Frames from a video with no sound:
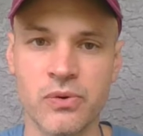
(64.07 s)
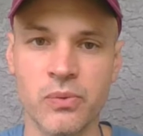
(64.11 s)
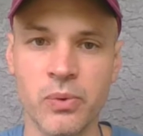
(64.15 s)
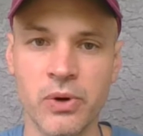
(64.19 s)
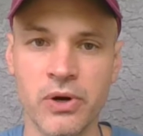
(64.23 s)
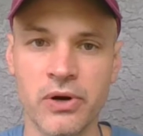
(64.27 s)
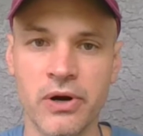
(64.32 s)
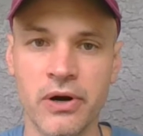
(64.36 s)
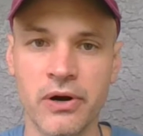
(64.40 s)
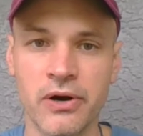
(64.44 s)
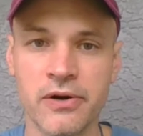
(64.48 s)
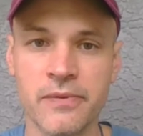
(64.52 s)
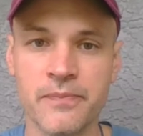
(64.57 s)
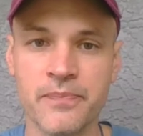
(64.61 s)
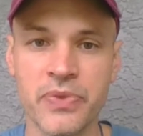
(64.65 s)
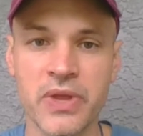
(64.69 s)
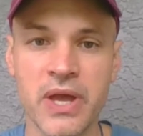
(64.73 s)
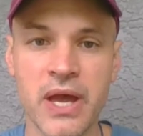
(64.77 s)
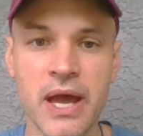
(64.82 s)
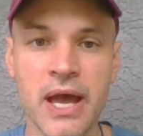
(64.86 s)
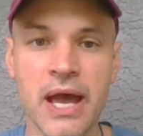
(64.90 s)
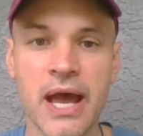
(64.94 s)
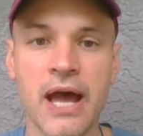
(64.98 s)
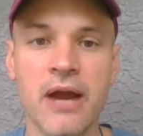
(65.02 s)
word,
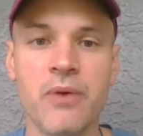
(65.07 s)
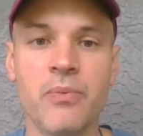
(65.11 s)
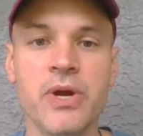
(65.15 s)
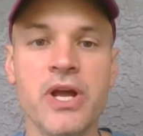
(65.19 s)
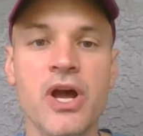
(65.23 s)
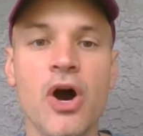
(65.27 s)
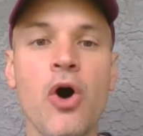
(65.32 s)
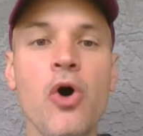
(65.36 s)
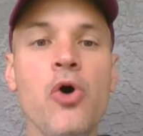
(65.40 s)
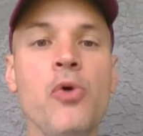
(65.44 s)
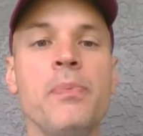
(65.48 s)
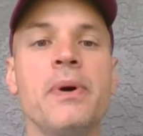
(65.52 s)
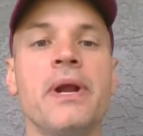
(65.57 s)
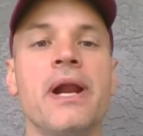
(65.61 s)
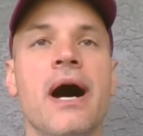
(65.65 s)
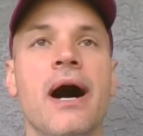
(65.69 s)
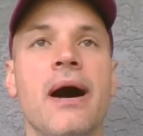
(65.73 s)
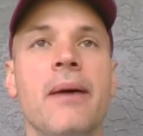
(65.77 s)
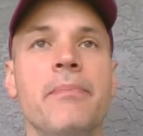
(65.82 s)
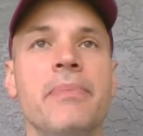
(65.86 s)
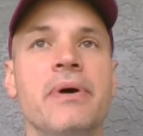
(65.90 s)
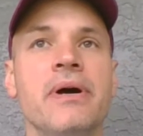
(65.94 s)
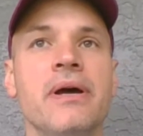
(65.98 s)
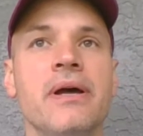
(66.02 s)
and we open
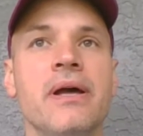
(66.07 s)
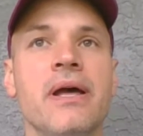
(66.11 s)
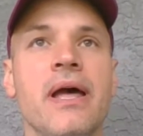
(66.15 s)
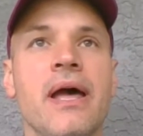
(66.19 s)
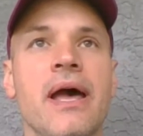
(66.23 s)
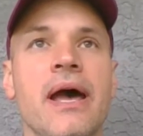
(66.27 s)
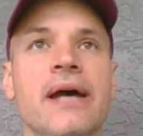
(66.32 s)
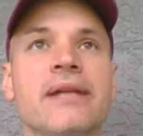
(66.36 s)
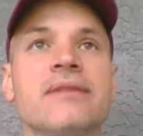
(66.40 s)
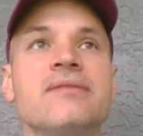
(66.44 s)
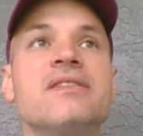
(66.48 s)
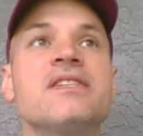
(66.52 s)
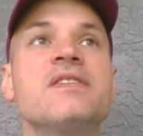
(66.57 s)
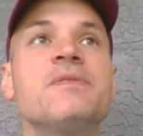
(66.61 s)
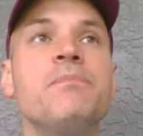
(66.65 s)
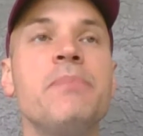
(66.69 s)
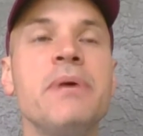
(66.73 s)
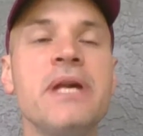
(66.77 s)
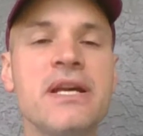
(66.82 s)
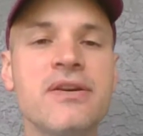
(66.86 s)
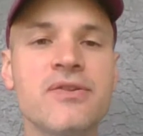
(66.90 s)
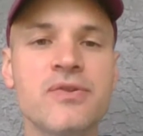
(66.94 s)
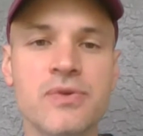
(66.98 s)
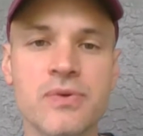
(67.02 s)
up and
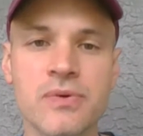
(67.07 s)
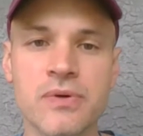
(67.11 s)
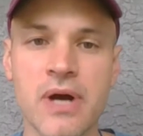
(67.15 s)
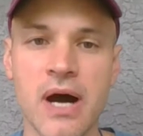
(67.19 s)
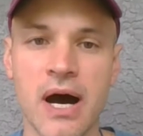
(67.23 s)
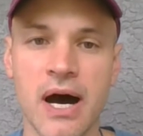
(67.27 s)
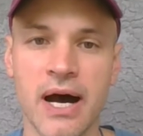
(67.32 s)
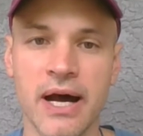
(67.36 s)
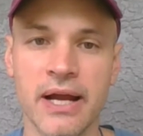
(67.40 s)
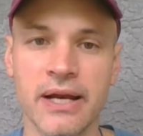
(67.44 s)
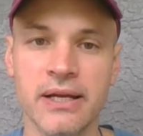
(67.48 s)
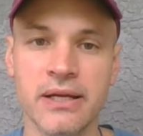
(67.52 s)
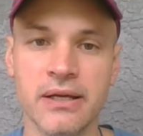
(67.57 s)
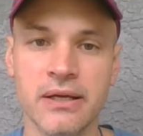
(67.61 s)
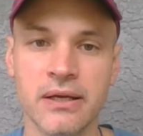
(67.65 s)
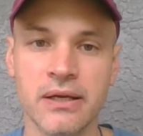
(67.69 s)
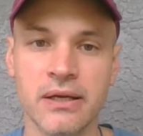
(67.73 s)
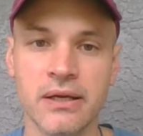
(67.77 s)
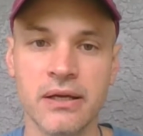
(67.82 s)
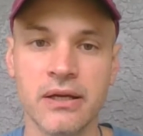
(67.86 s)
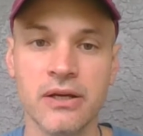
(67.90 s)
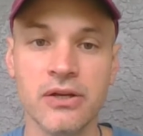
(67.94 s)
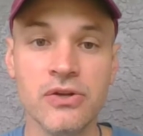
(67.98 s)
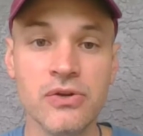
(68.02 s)
speak to God,
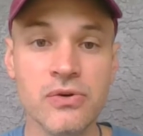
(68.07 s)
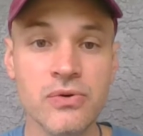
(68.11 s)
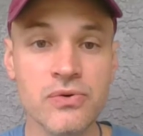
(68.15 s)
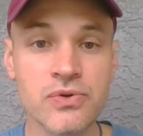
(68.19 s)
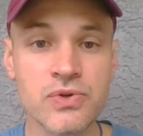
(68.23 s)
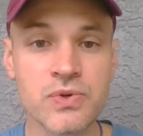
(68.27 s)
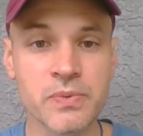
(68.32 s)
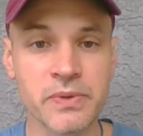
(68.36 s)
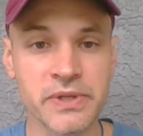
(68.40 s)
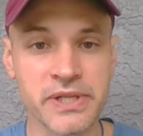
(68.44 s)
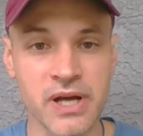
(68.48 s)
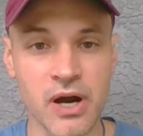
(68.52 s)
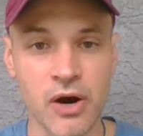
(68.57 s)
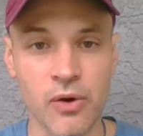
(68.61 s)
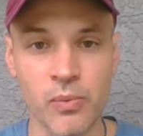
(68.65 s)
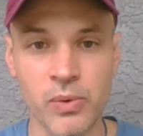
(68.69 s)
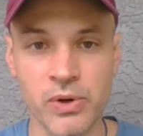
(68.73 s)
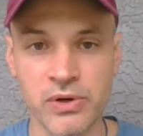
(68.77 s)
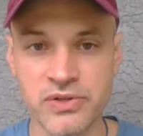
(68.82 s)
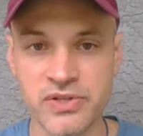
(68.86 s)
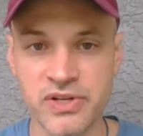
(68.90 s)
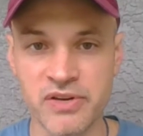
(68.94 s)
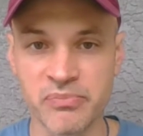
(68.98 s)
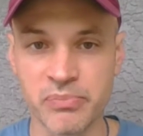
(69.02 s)
usually our
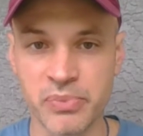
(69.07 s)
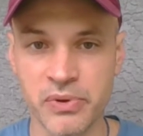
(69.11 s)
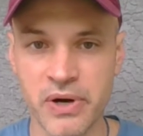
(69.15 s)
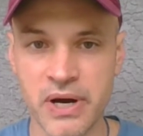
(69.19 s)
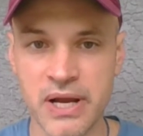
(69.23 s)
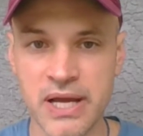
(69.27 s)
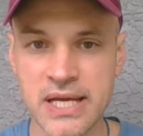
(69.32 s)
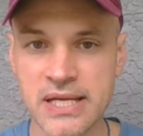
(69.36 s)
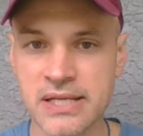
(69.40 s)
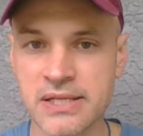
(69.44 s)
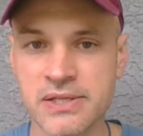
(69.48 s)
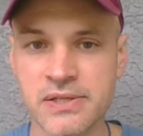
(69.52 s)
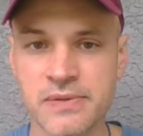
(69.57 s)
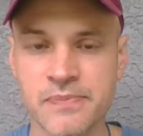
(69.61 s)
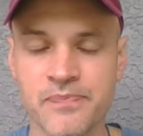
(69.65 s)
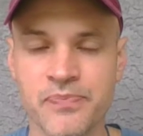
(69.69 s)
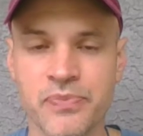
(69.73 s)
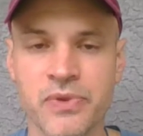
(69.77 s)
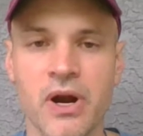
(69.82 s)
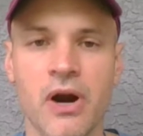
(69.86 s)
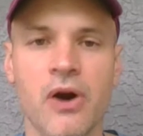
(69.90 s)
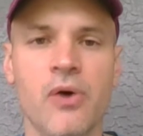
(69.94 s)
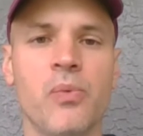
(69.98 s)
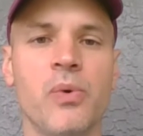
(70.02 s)
words of praise,
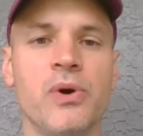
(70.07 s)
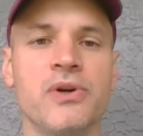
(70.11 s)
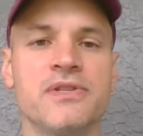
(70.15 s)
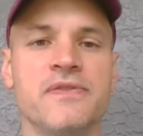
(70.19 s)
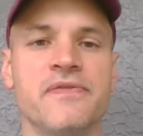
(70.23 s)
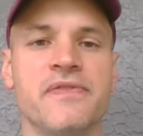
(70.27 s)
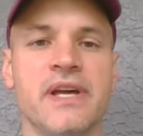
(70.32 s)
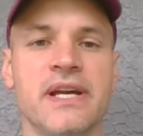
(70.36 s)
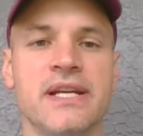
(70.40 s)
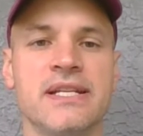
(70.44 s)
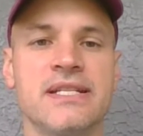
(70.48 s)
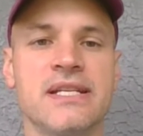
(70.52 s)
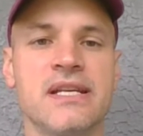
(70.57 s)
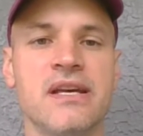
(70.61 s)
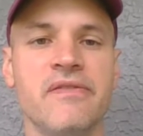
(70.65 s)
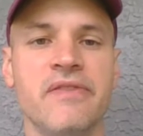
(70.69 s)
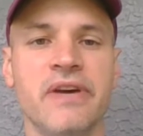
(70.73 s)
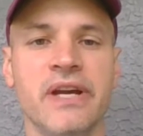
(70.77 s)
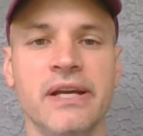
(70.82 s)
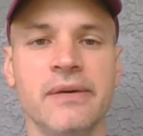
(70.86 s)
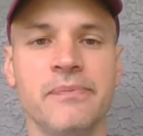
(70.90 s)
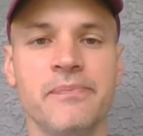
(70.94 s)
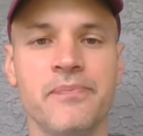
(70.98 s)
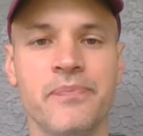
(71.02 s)
our words of
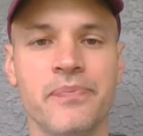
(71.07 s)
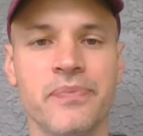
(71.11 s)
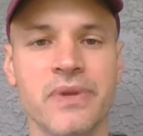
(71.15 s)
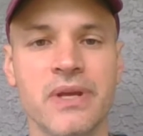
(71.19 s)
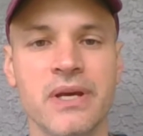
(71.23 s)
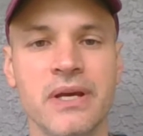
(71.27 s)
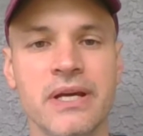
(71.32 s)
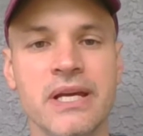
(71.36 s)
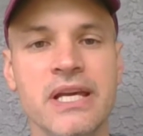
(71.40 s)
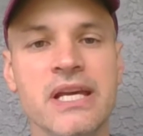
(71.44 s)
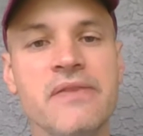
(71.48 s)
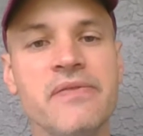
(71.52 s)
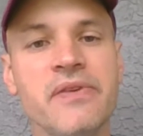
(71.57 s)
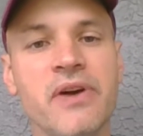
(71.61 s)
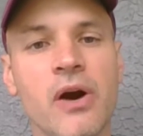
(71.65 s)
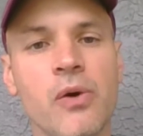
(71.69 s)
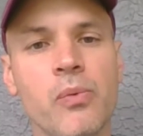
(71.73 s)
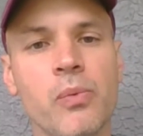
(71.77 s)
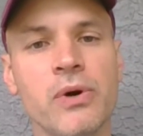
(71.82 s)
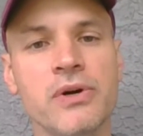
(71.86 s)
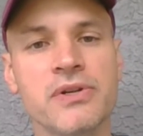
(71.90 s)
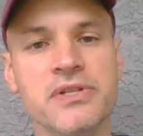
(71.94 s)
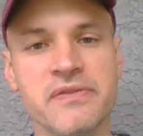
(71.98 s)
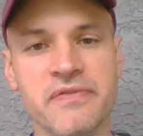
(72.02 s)
thanksgiving, even our
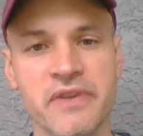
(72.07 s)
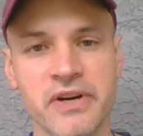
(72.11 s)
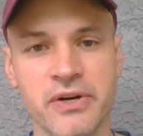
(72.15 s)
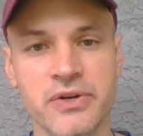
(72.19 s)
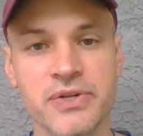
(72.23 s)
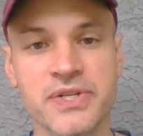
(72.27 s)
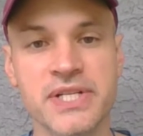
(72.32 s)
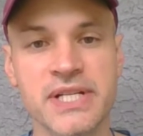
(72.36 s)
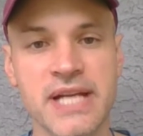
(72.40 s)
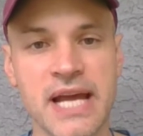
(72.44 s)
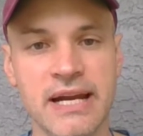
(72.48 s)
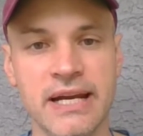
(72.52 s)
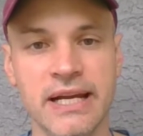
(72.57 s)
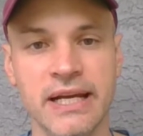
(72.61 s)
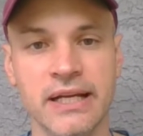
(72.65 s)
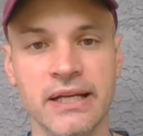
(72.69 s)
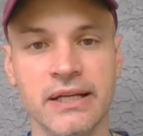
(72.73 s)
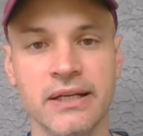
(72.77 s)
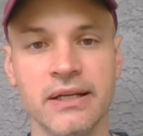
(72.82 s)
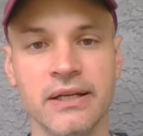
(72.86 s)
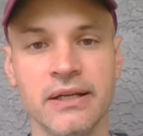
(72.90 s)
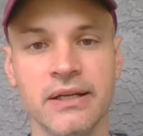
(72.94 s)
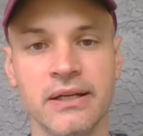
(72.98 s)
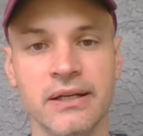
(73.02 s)
words of understanding.
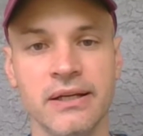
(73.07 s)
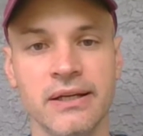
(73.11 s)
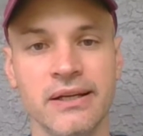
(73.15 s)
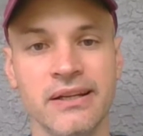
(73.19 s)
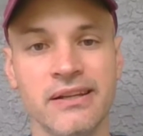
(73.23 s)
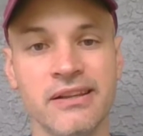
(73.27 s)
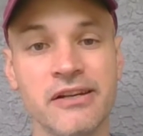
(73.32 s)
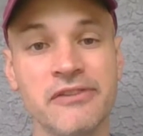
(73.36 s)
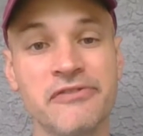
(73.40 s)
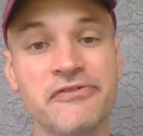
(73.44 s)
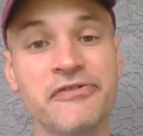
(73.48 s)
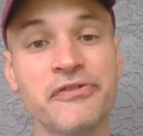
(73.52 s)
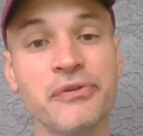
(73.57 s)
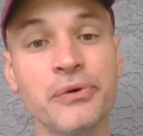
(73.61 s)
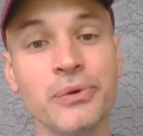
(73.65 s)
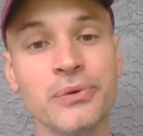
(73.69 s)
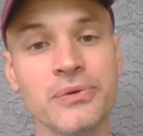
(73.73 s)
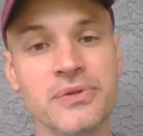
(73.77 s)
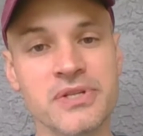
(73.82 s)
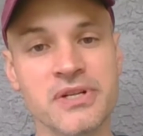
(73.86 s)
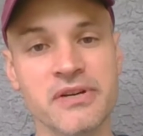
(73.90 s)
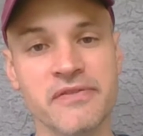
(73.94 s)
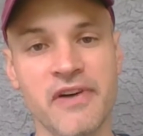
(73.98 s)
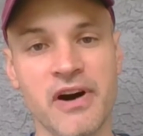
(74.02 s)
The
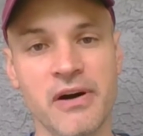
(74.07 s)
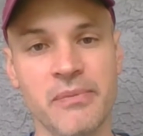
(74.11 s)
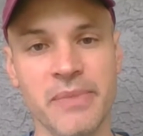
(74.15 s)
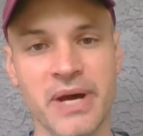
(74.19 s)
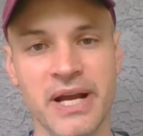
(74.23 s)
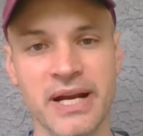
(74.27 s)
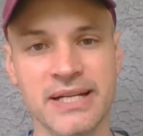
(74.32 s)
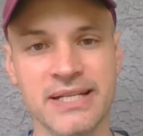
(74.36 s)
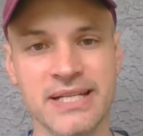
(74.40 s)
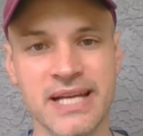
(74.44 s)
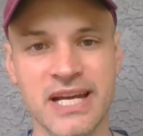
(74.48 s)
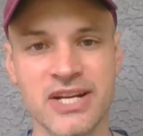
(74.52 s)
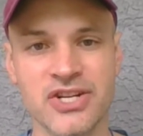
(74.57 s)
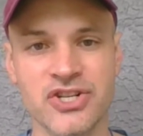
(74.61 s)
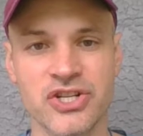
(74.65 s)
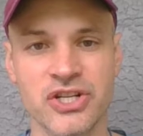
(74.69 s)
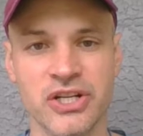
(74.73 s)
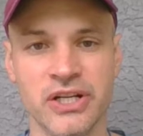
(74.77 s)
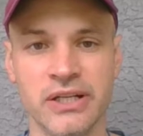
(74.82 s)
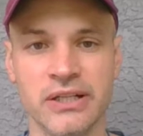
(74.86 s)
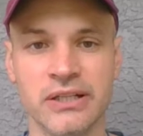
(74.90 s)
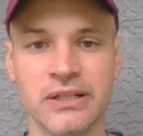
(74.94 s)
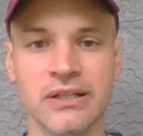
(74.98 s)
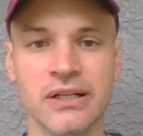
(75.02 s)
fruits of our
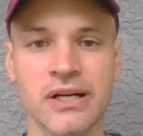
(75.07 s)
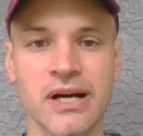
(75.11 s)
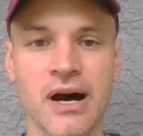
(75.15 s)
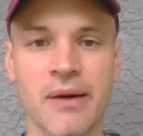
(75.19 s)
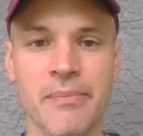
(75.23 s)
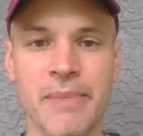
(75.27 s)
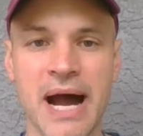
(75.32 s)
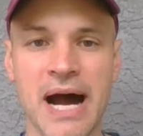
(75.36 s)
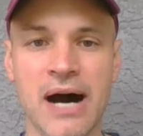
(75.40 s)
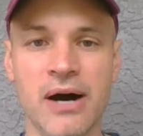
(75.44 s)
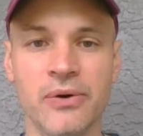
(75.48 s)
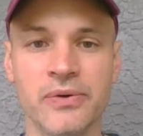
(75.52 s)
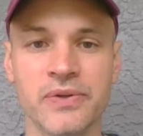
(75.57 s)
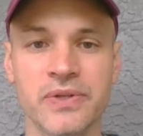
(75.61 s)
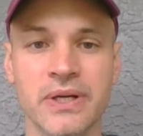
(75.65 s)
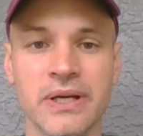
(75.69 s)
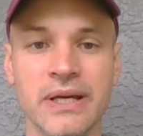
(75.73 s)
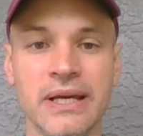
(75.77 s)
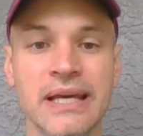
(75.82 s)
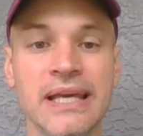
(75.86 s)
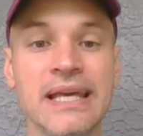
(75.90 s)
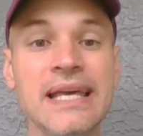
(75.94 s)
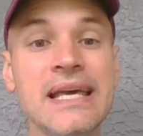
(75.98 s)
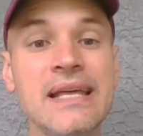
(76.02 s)
meditation come out
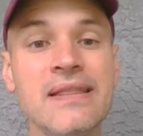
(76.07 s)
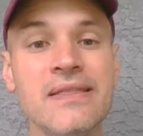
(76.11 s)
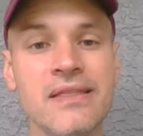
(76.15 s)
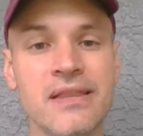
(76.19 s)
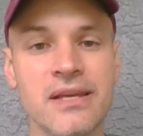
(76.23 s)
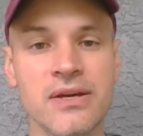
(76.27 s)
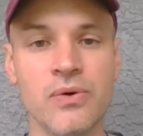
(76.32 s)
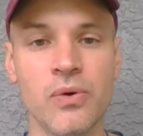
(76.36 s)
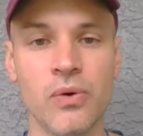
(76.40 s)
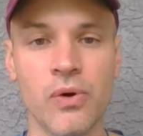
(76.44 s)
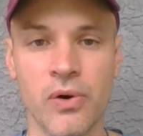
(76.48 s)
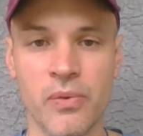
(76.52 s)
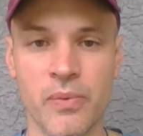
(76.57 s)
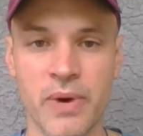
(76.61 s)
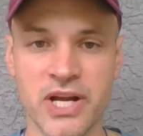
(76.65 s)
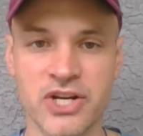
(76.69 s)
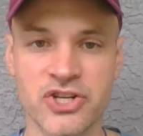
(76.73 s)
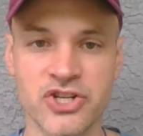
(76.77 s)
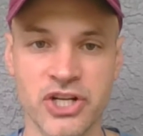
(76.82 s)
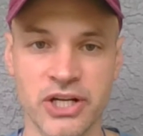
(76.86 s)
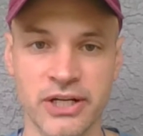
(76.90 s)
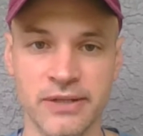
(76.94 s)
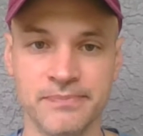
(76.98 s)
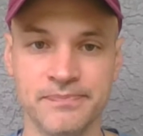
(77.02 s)
in the
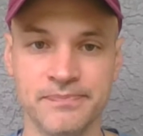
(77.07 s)
oration.